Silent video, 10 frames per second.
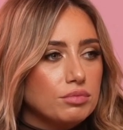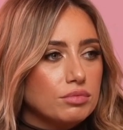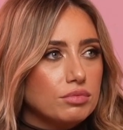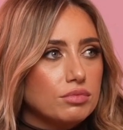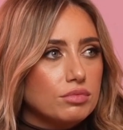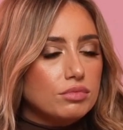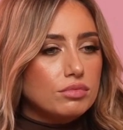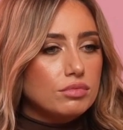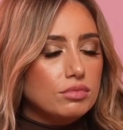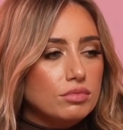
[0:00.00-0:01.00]

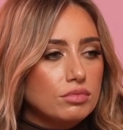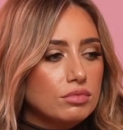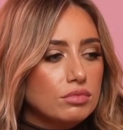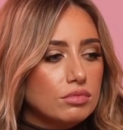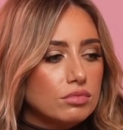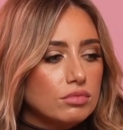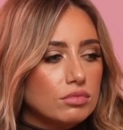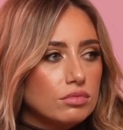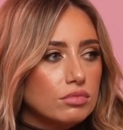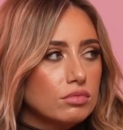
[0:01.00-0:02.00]

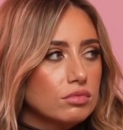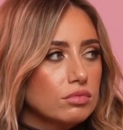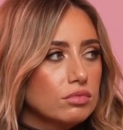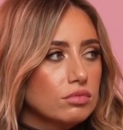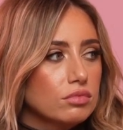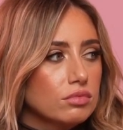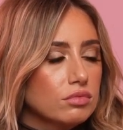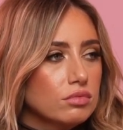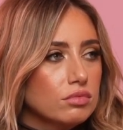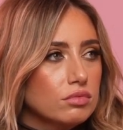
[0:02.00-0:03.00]

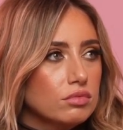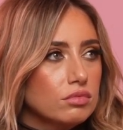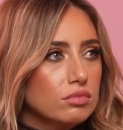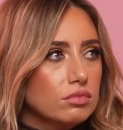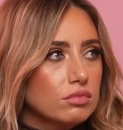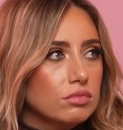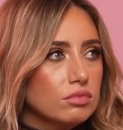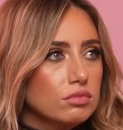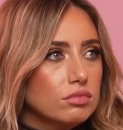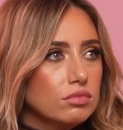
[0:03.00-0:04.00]

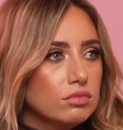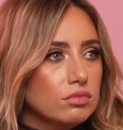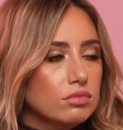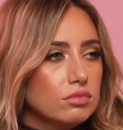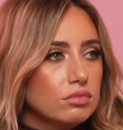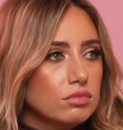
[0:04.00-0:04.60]
The person shown says nothing.